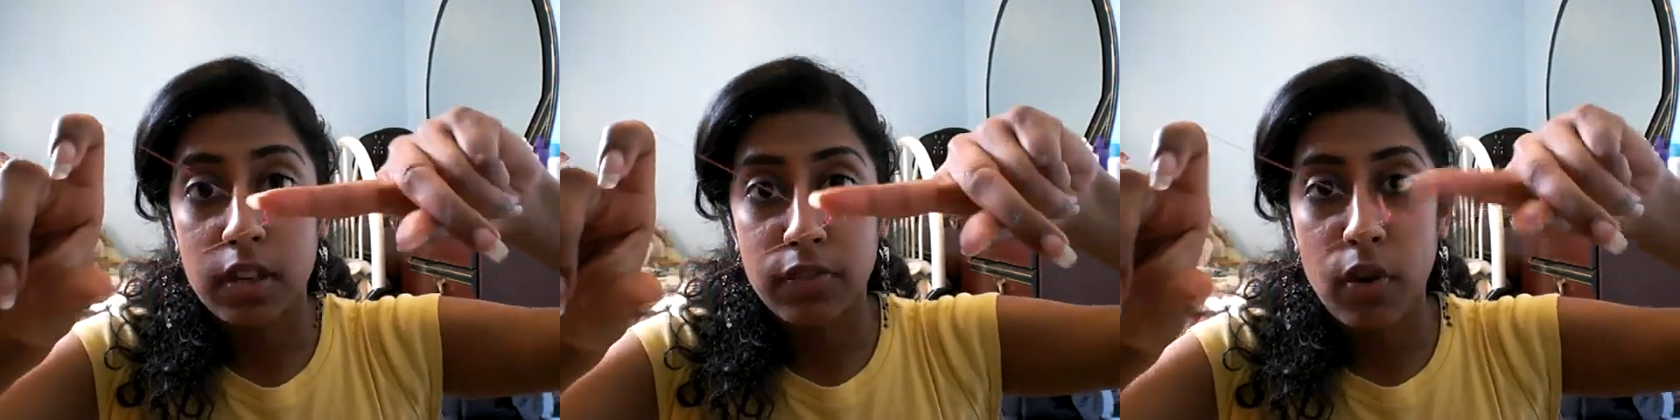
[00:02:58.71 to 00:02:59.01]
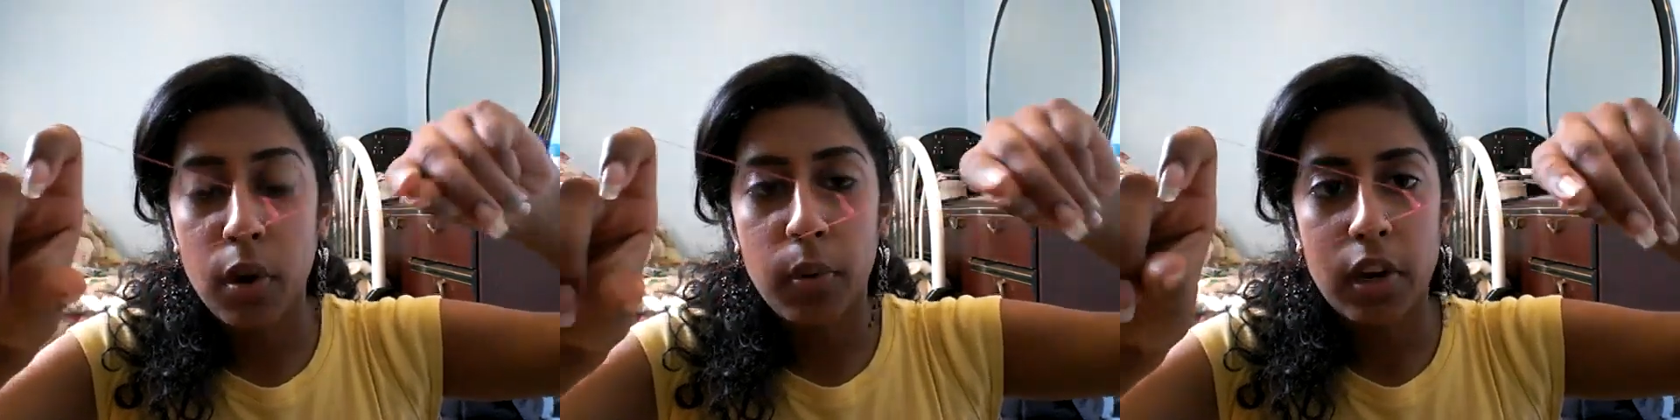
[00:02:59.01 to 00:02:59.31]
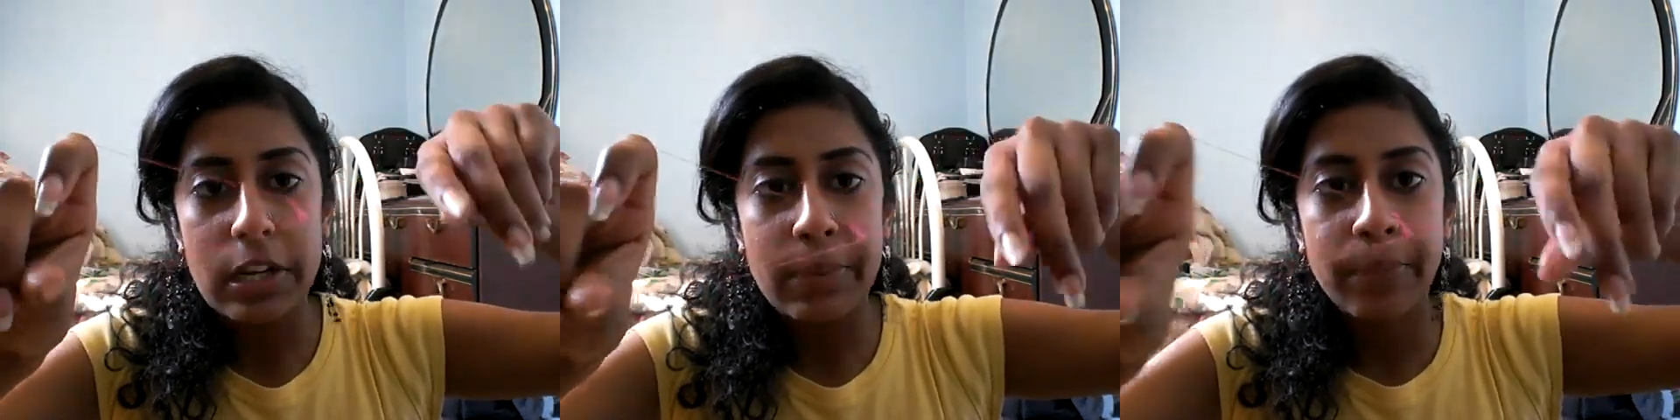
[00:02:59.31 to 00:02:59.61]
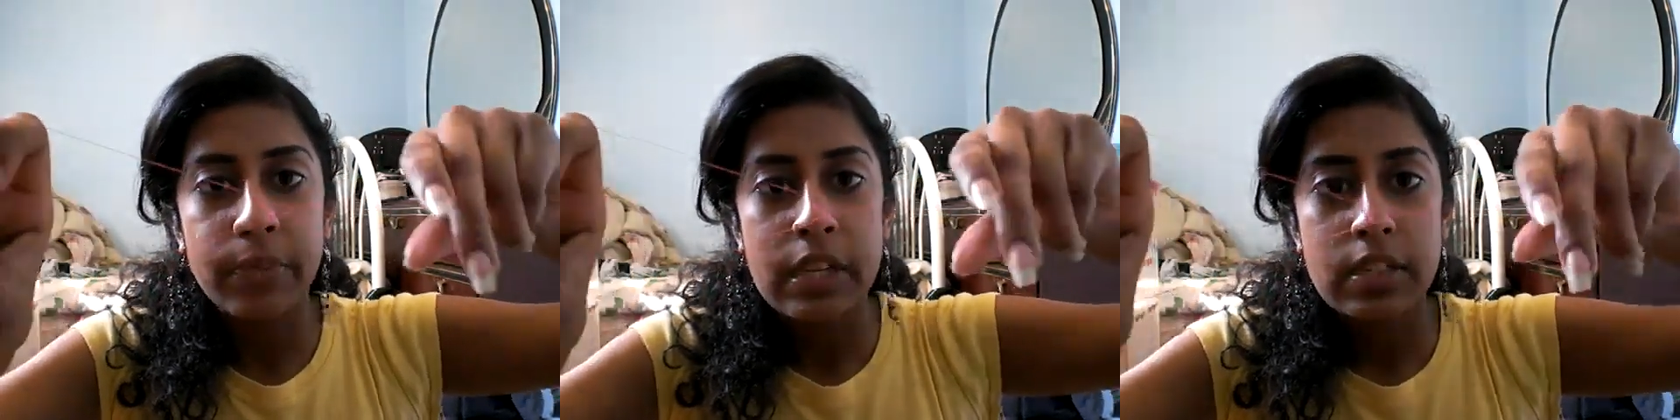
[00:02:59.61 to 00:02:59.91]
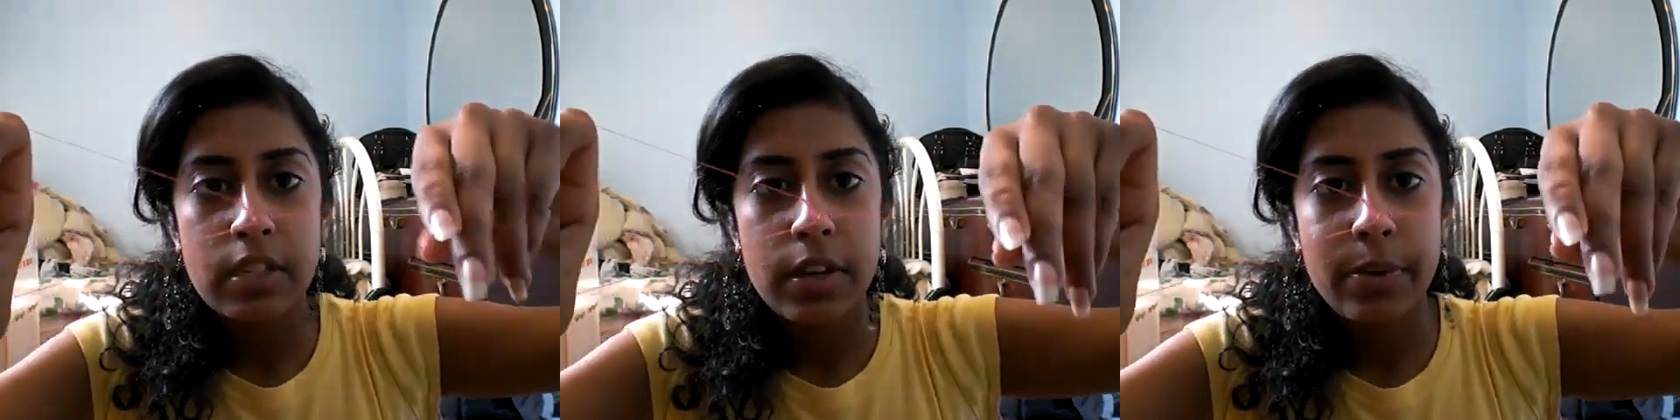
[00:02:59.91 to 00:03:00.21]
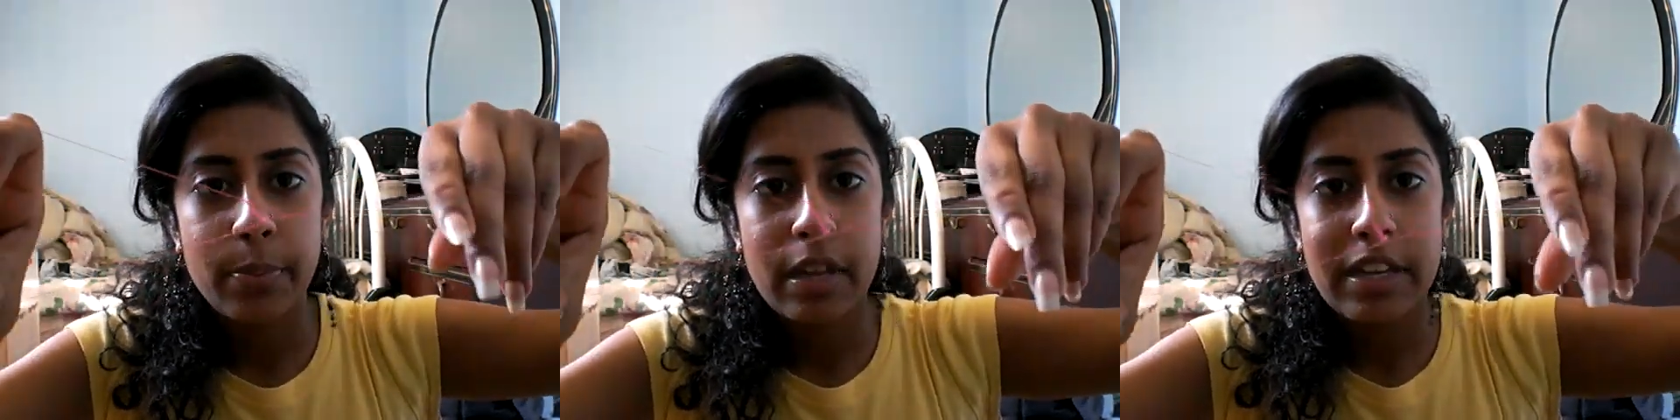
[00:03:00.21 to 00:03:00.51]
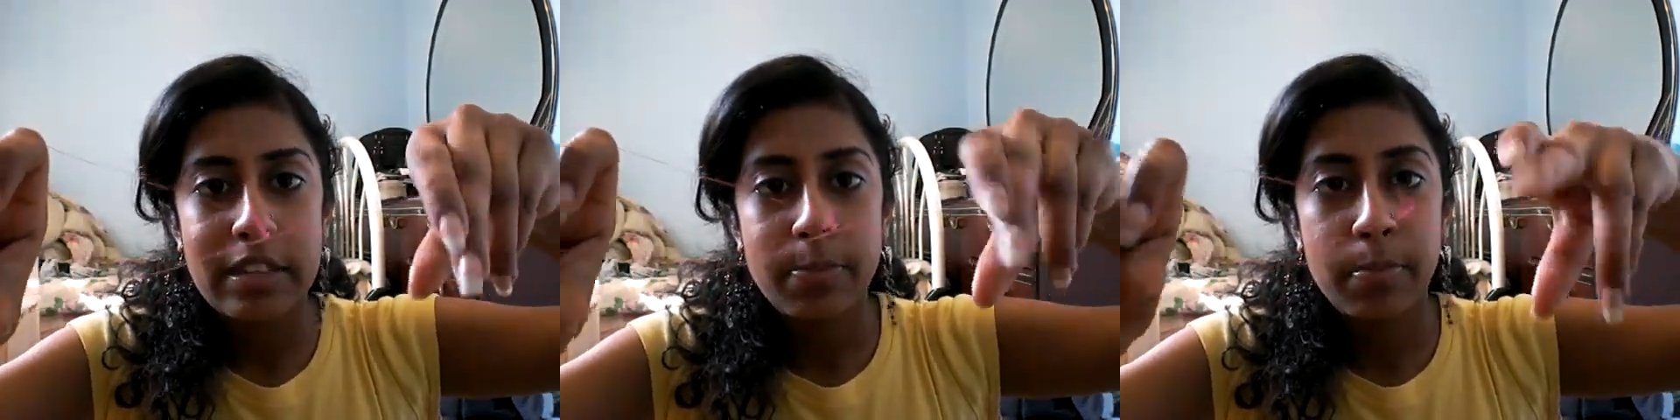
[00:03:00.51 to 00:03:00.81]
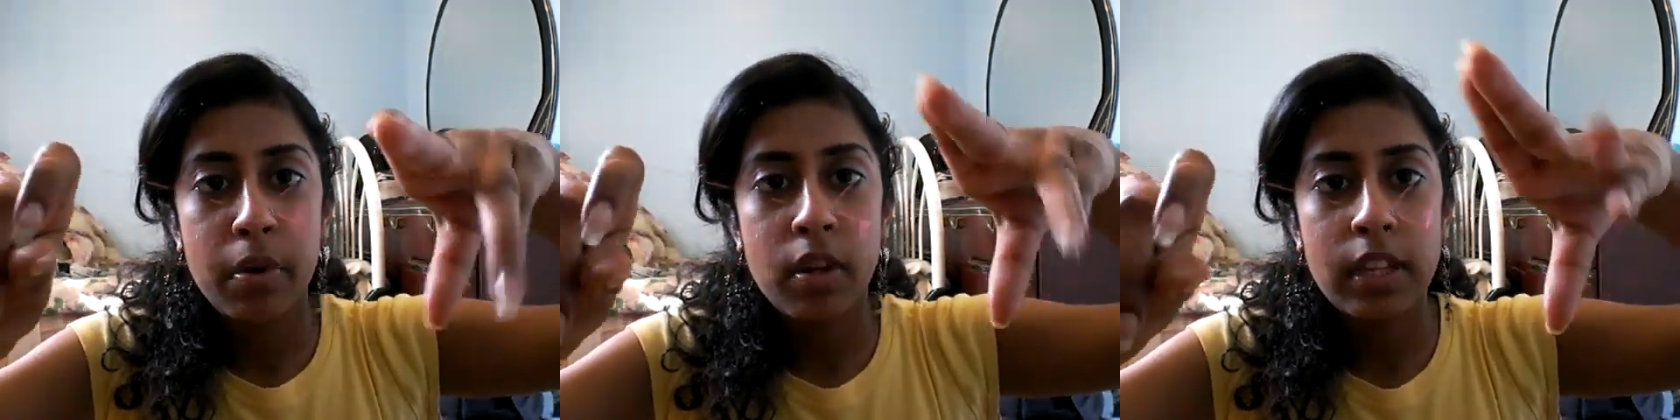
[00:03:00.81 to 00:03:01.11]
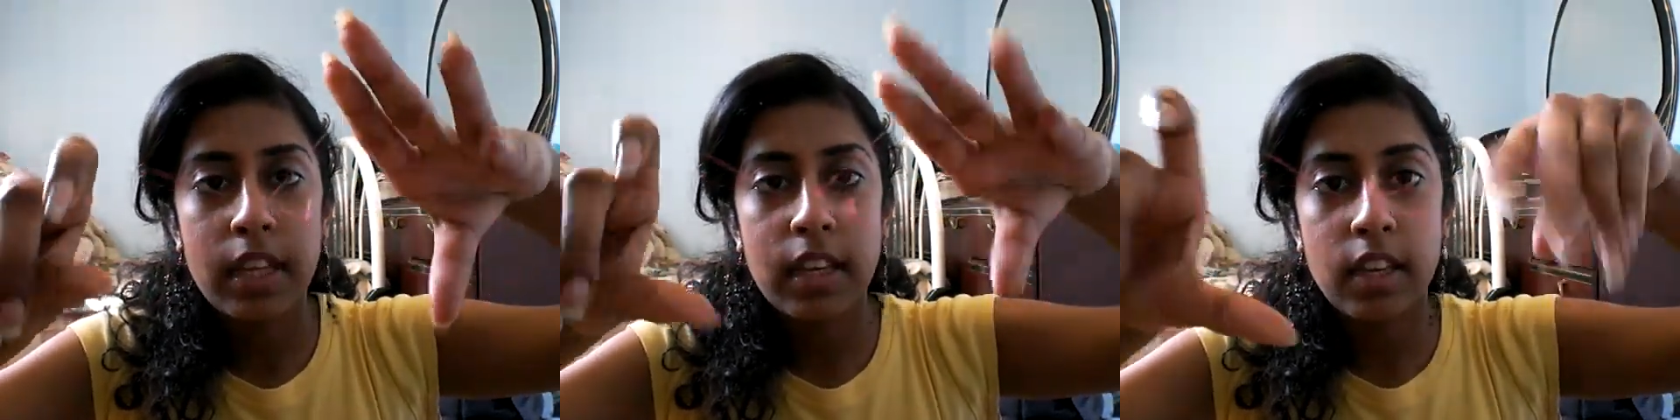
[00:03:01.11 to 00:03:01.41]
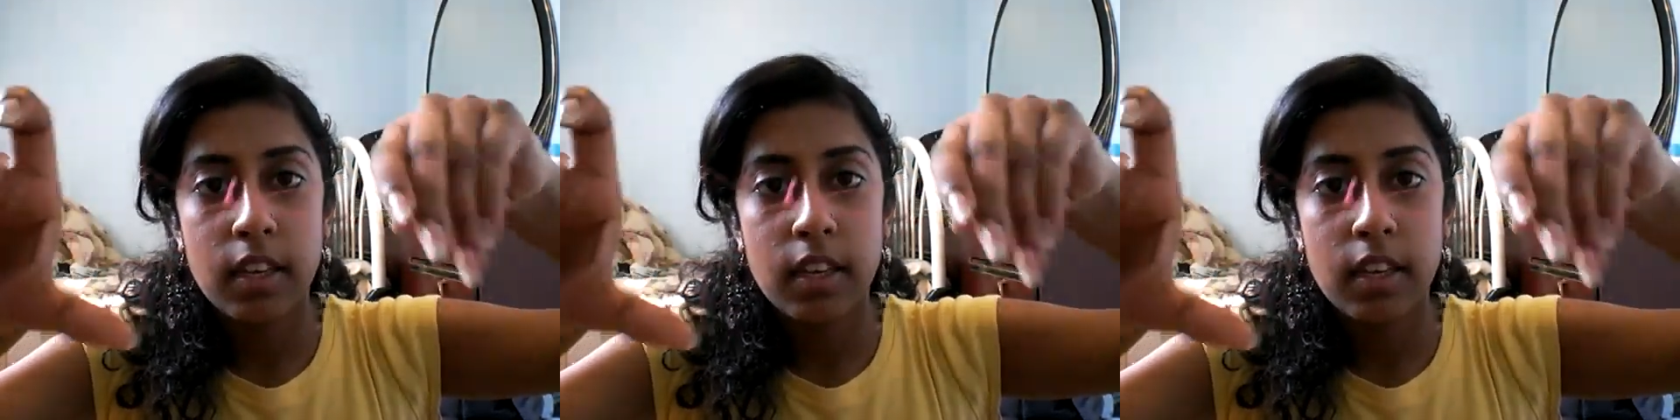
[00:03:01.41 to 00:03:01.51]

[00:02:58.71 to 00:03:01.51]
forward, so it's pulling